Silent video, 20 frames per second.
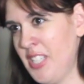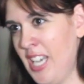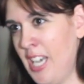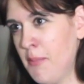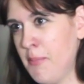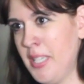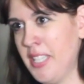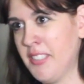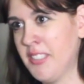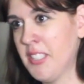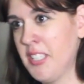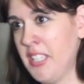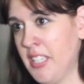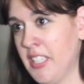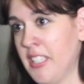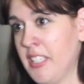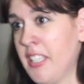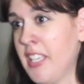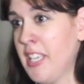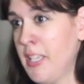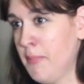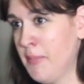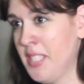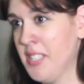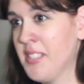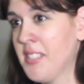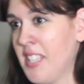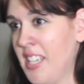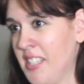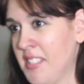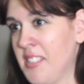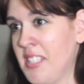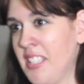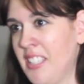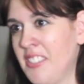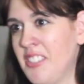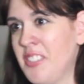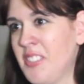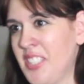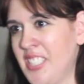topic to keep
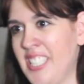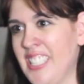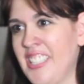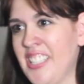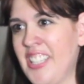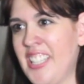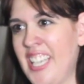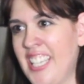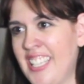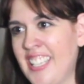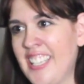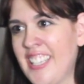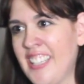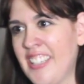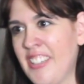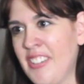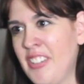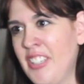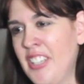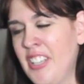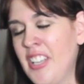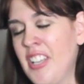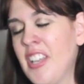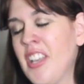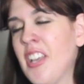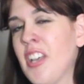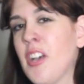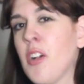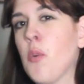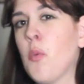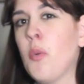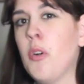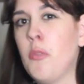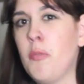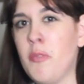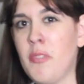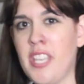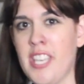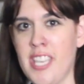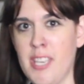discussing, Lucille. Thank you.
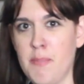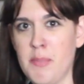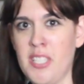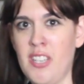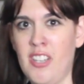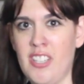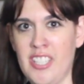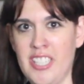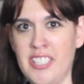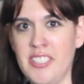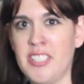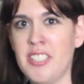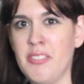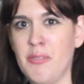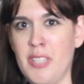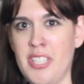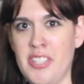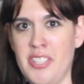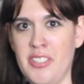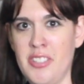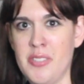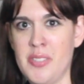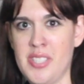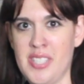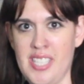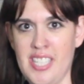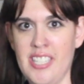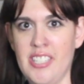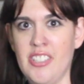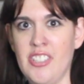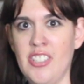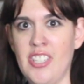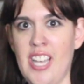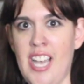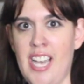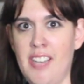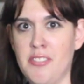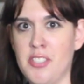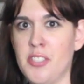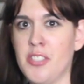We'll keep talking with Lucille
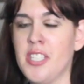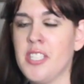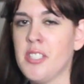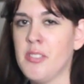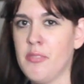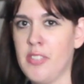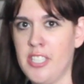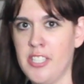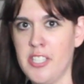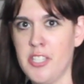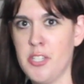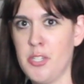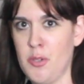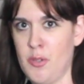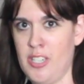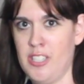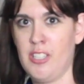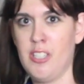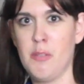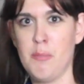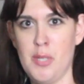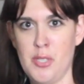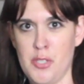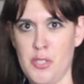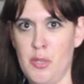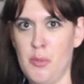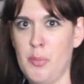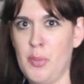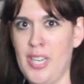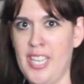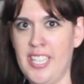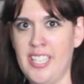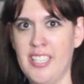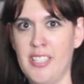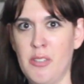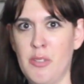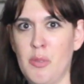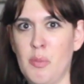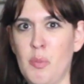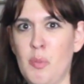after this very short commercial break.
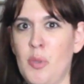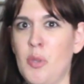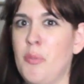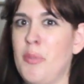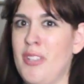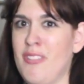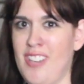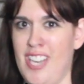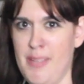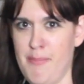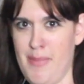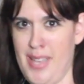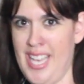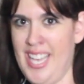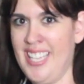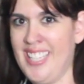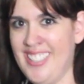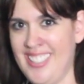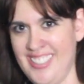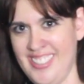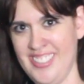We'll be right back.